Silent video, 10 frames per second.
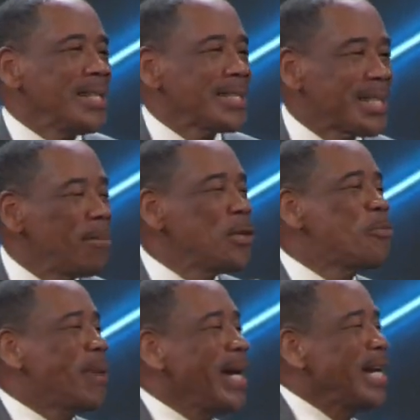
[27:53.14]
Some of you
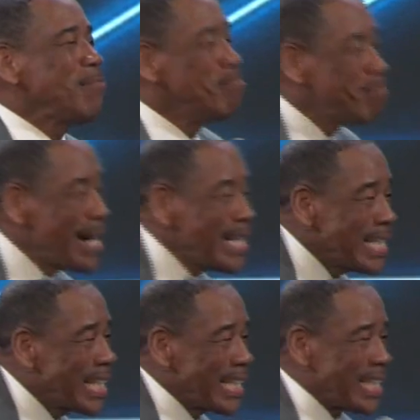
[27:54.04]
paid money
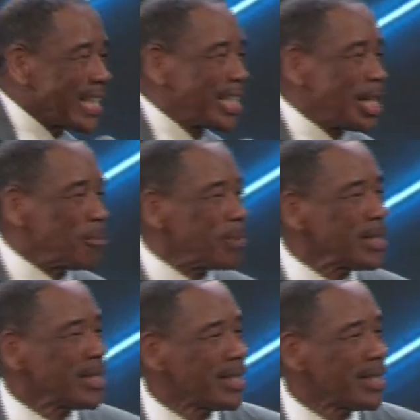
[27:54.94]
to get in the club.